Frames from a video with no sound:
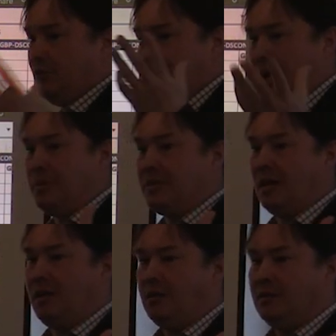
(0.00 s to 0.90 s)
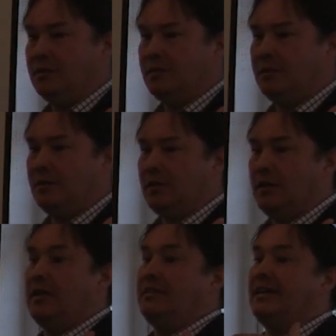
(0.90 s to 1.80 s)
the capital,
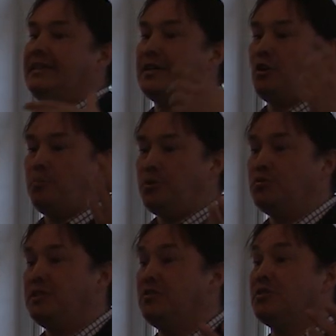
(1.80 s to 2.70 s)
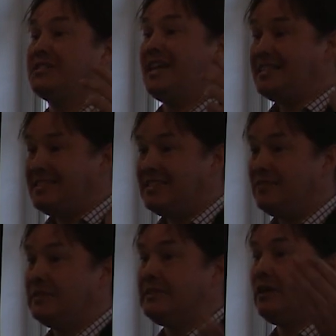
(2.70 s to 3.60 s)
then I computed the
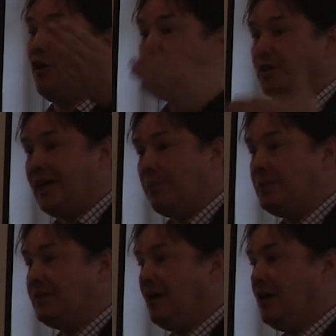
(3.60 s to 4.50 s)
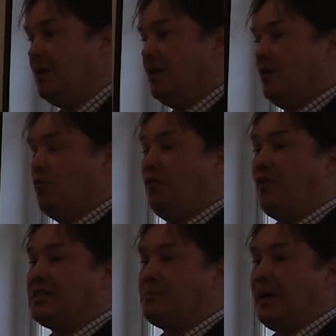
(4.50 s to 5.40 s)
sensitivity of the capital with
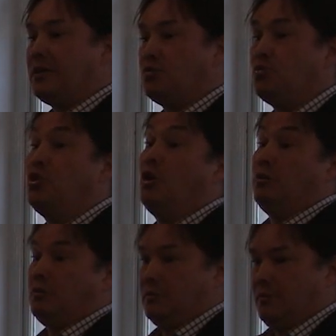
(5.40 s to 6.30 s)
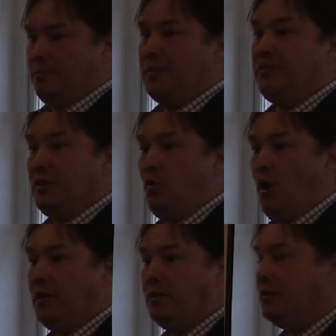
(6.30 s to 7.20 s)
respect to the
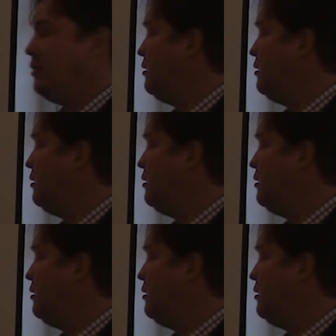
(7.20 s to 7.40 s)
PV01.